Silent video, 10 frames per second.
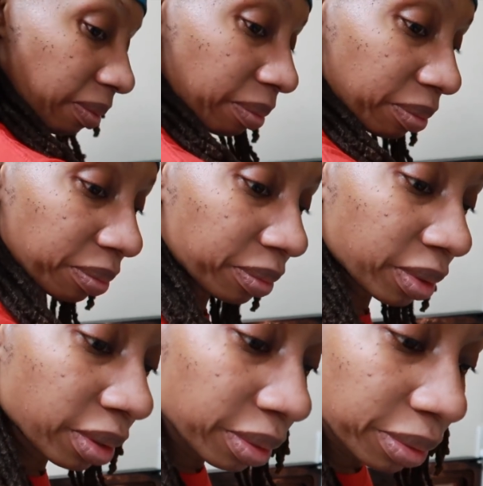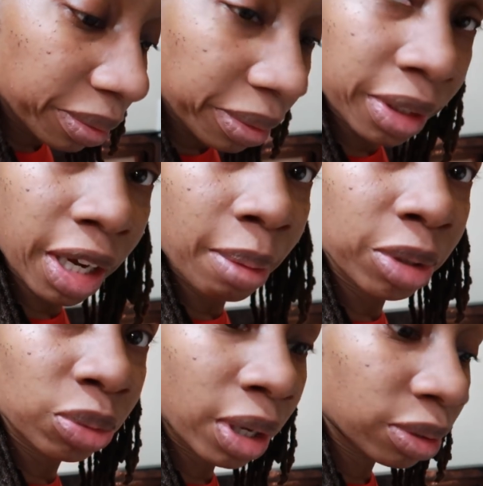and plenty of chicken in it. Look how
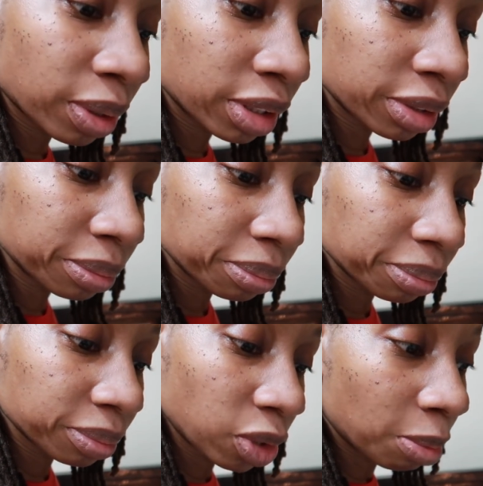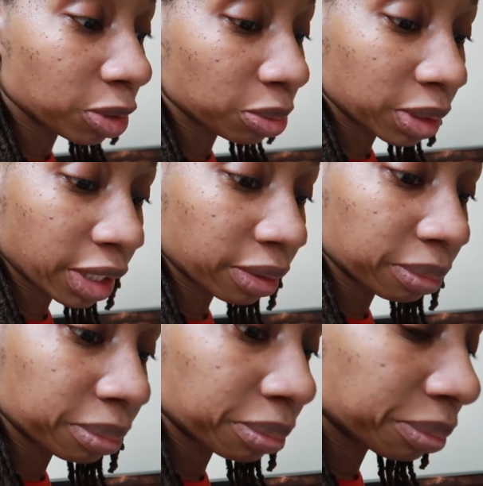much rice right there. What I'm gonna do with that?
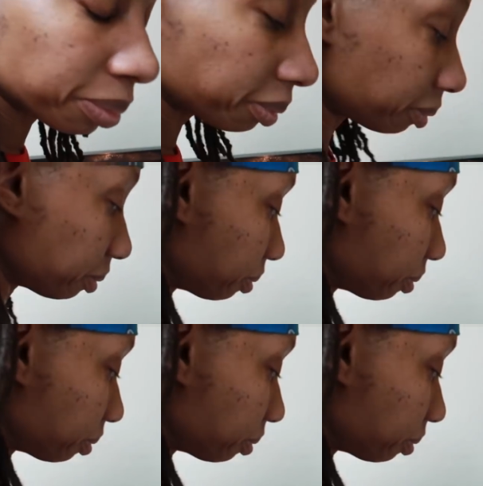Eat it.